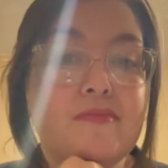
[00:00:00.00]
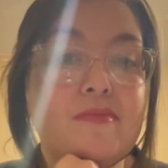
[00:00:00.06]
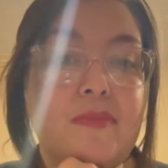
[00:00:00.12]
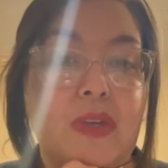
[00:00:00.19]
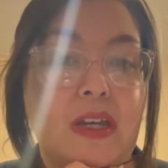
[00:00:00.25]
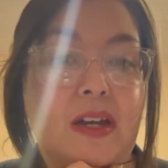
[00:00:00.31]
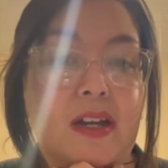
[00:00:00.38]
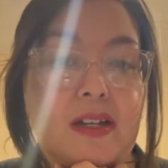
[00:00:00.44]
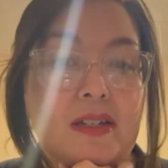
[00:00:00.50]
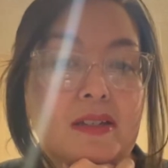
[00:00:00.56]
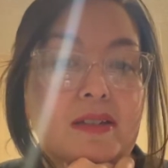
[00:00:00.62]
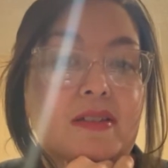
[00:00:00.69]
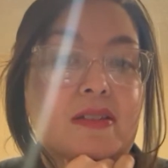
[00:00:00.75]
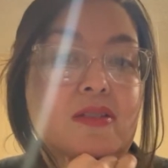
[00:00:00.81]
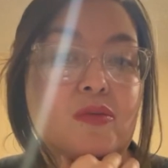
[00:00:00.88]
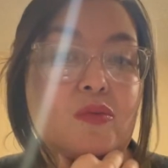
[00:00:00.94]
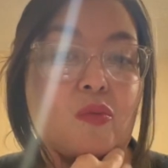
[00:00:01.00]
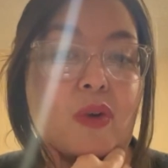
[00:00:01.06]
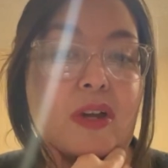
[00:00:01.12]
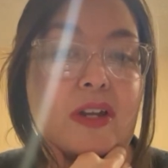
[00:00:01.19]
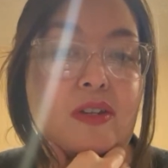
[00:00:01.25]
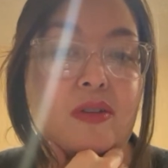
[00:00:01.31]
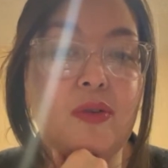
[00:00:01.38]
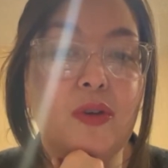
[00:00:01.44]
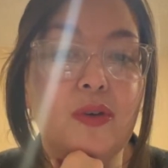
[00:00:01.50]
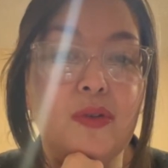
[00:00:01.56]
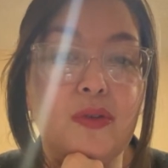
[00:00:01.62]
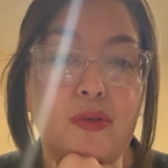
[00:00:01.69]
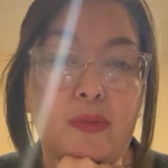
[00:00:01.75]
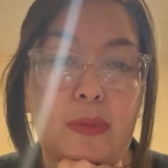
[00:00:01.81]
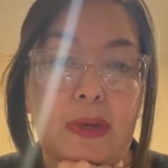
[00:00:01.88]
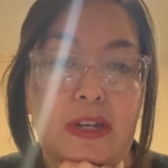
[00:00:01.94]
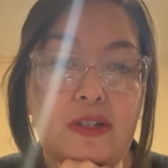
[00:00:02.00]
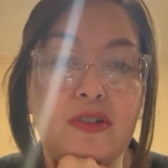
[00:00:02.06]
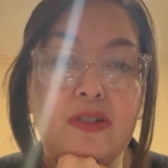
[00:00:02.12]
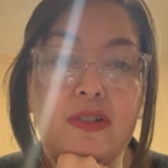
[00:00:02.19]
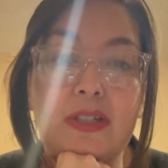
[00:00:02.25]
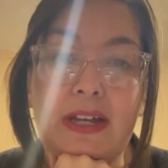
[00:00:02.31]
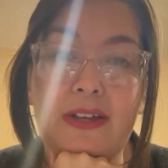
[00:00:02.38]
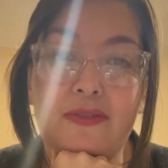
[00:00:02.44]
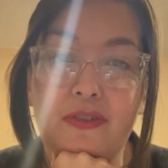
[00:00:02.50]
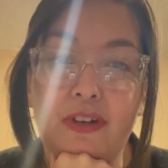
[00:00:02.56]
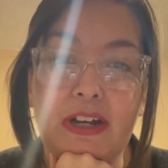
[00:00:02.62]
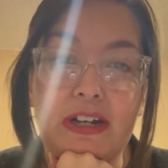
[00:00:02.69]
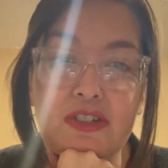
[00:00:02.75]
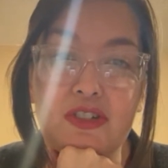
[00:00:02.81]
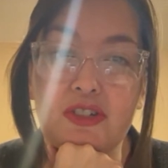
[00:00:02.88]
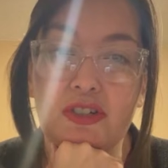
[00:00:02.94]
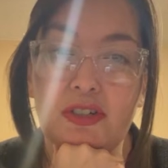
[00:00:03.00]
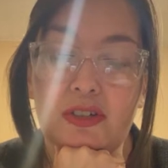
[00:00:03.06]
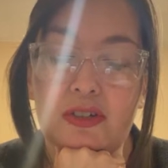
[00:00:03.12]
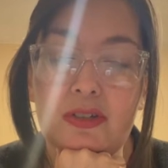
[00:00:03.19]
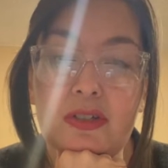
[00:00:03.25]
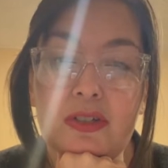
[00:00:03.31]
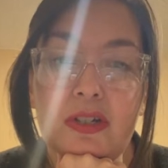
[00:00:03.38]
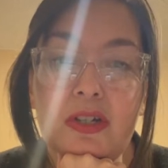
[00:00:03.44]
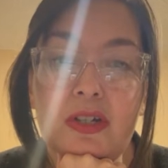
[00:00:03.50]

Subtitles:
because when you go through major life fractures